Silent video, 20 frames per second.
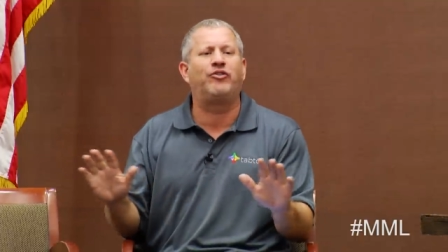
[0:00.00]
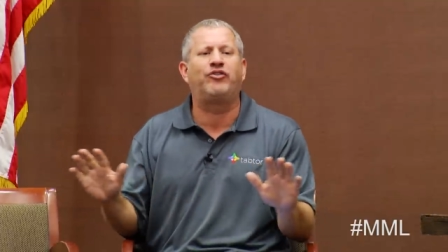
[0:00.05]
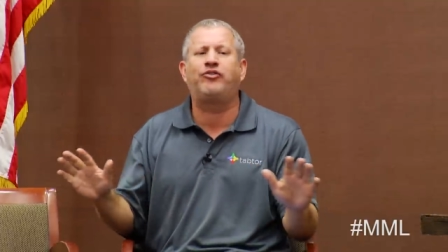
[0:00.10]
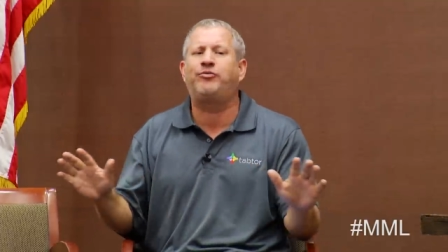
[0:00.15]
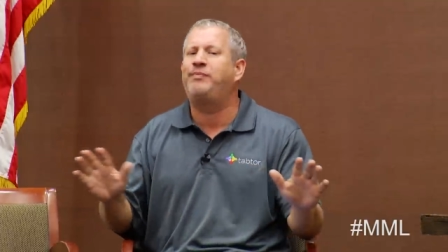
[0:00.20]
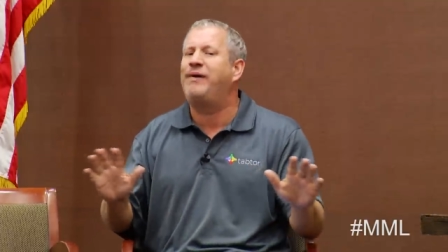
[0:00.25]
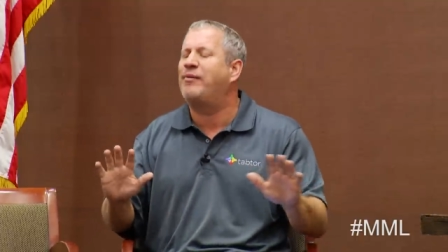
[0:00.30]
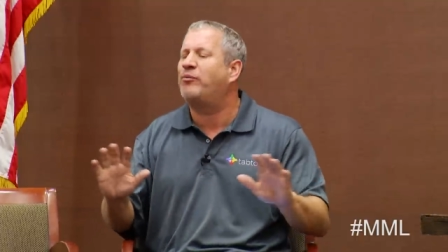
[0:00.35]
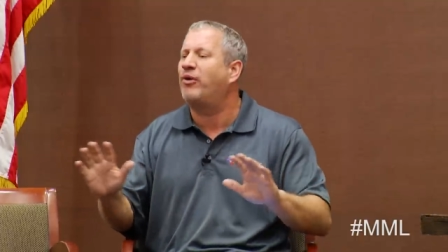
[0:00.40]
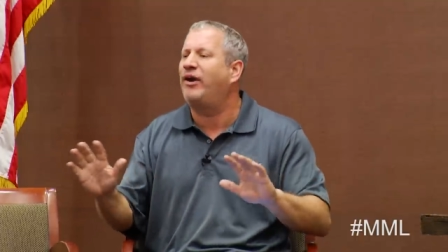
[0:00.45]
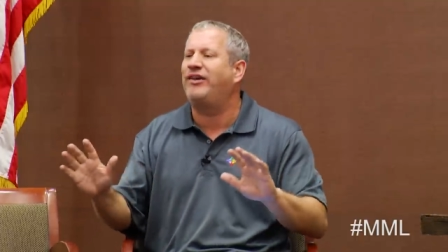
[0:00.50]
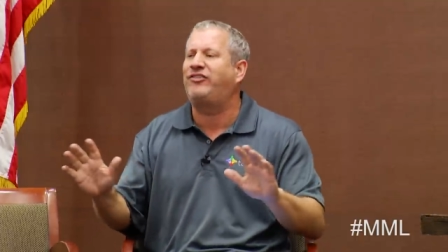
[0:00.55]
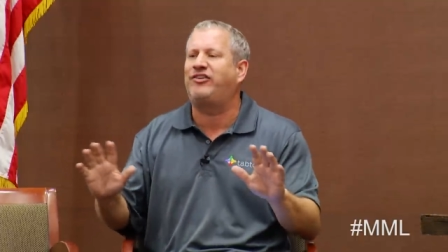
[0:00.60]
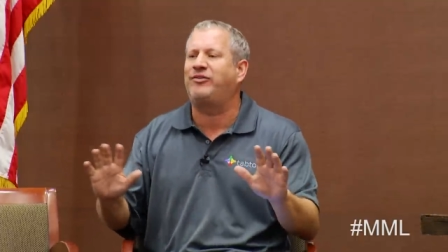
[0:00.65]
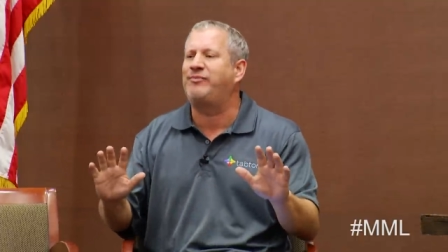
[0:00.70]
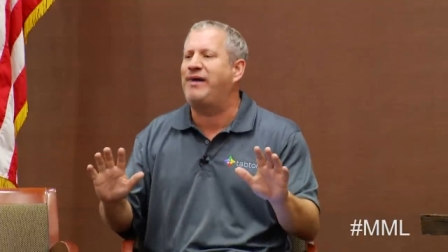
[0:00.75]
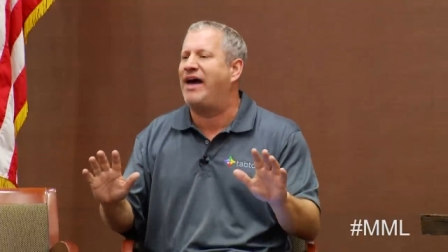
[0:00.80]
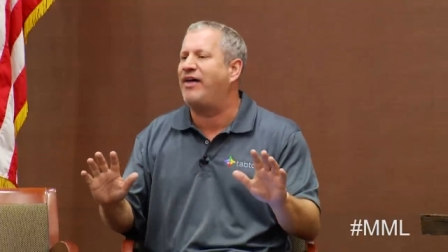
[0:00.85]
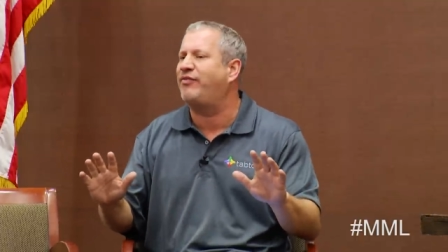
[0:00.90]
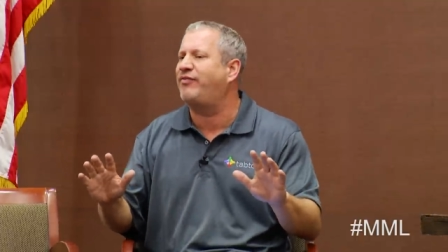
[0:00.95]
just memorizing
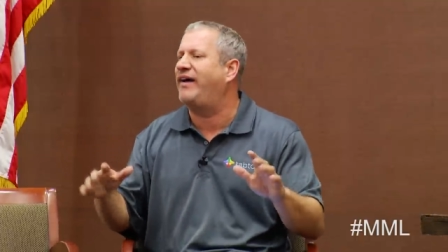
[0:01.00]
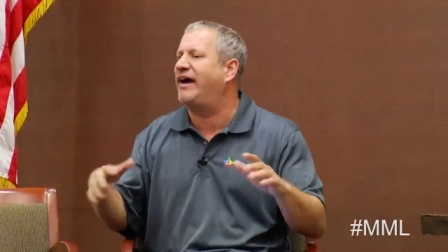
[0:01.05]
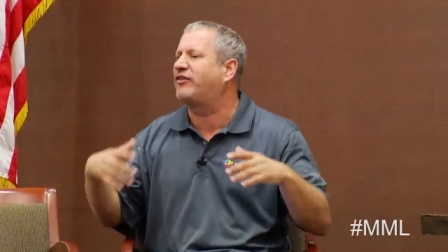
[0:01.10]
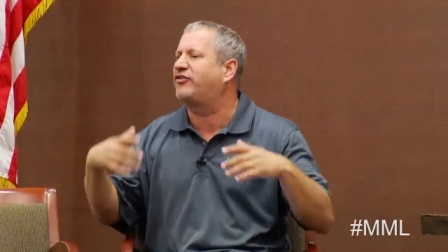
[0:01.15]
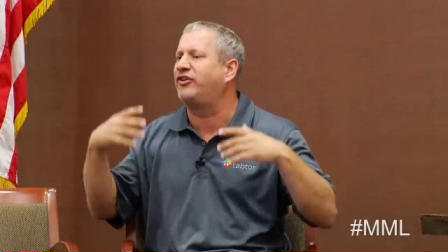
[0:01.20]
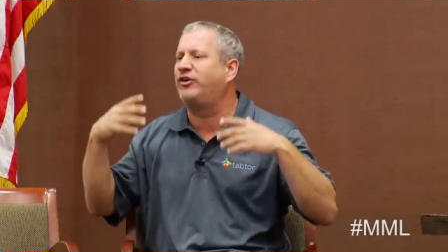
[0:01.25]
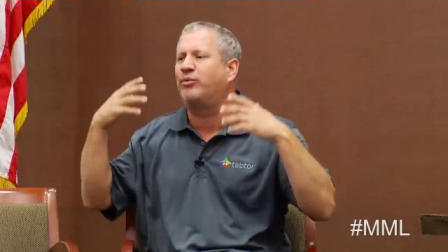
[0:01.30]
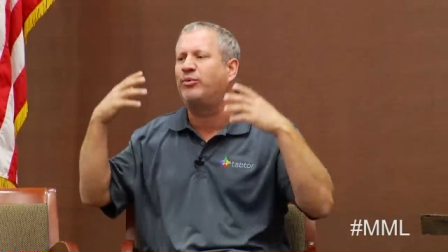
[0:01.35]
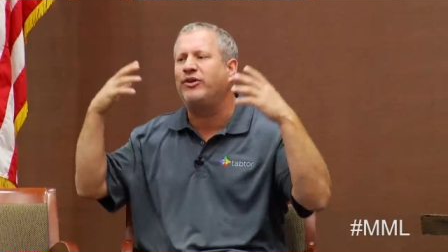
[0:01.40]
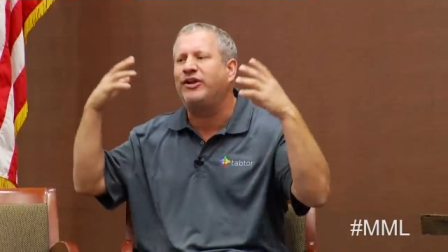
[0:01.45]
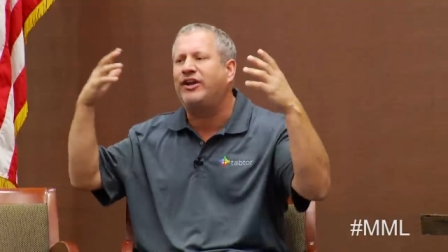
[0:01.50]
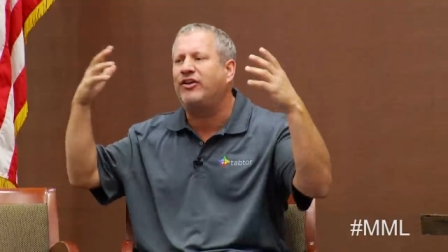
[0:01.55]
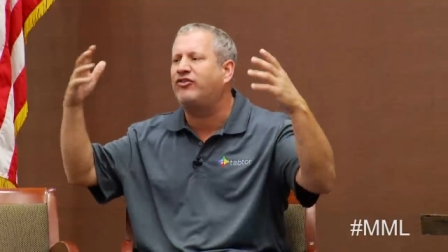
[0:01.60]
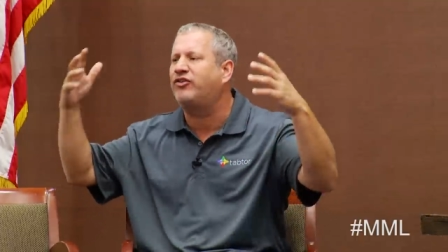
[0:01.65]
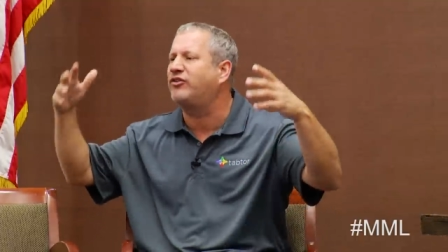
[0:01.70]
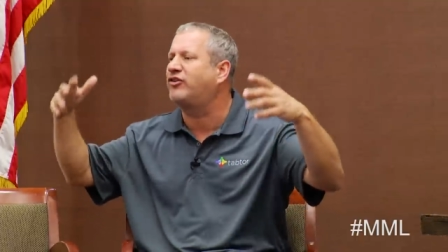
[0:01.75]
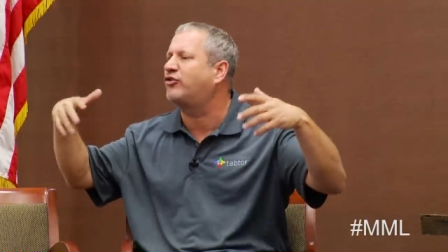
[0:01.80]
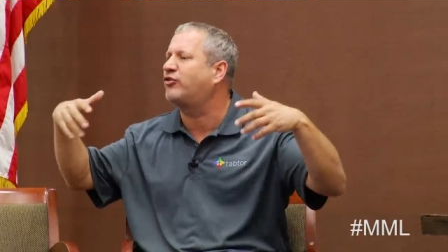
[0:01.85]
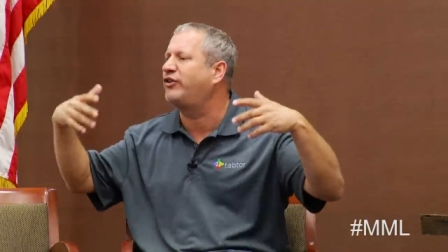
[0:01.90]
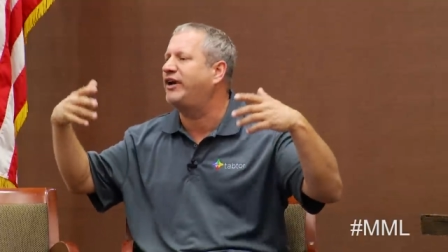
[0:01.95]
math facts, and it really
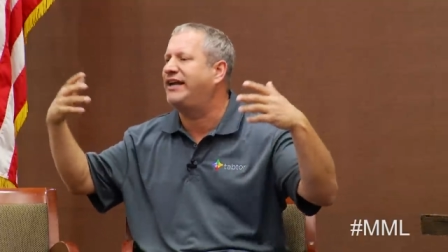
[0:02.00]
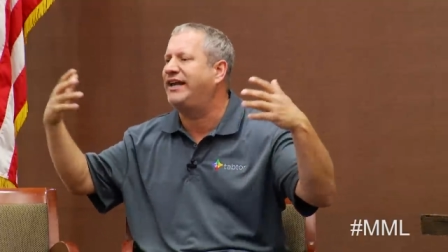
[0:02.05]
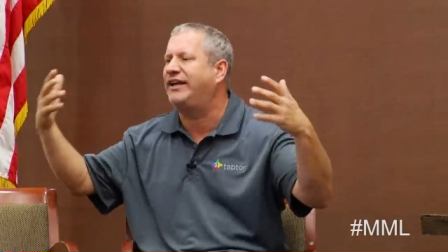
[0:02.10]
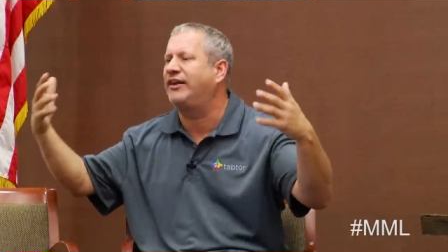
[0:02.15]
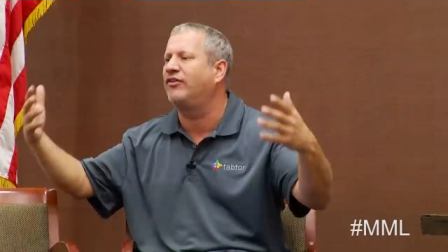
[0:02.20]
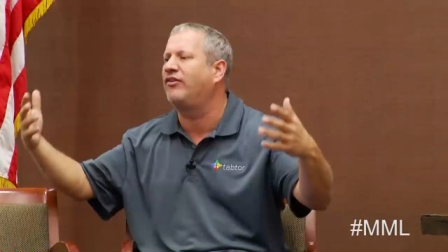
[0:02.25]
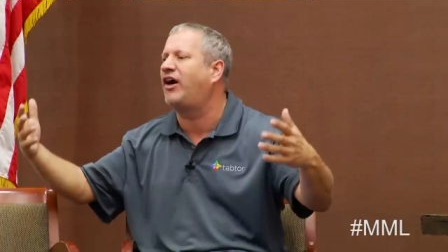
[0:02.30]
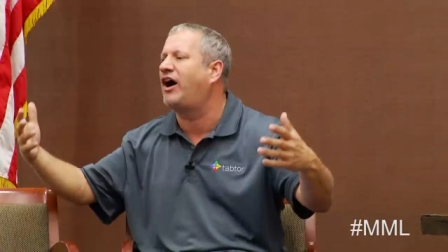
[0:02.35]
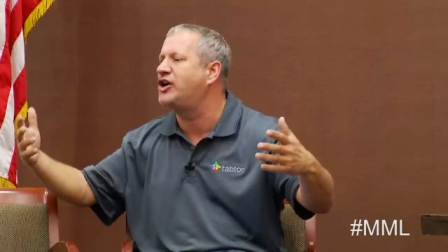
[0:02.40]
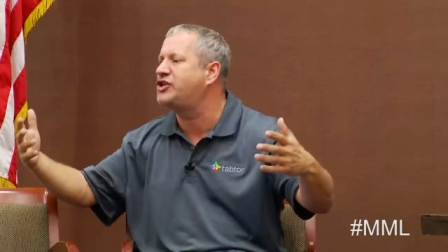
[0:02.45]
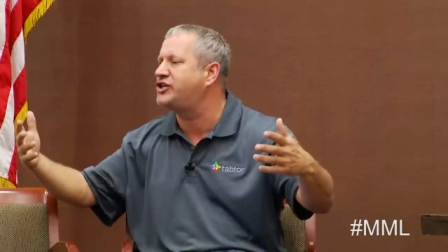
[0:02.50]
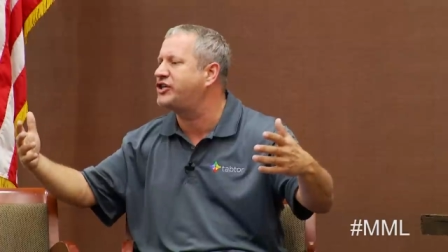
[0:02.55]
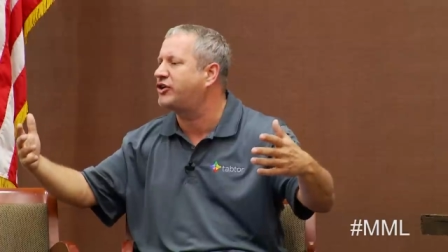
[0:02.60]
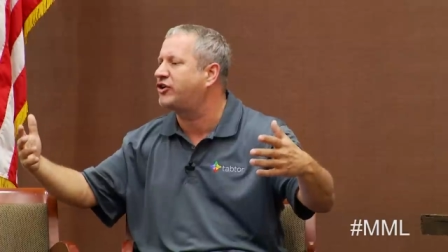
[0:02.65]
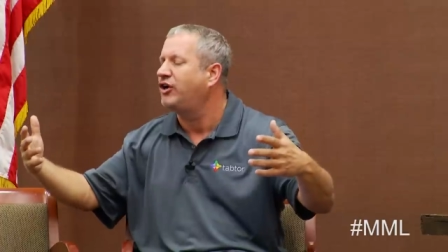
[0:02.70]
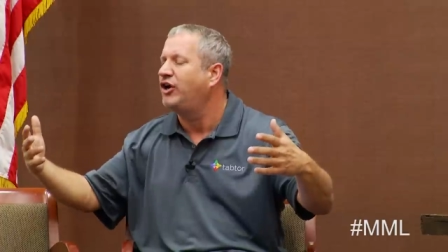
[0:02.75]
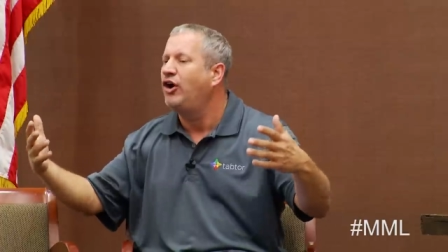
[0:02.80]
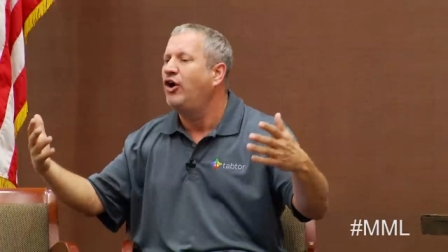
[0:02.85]
doesn't create any logic